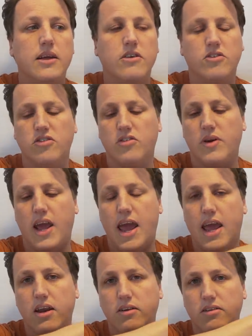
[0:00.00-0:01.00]
There's also an
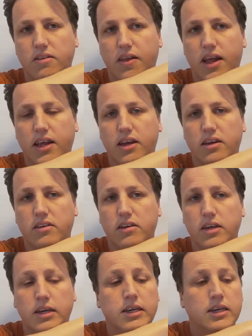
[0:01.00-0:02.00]
angle to that end
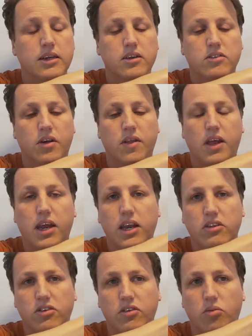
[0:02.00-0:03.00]
so that
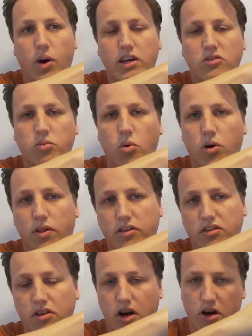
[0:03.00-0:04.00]
any sort of waste water that's in the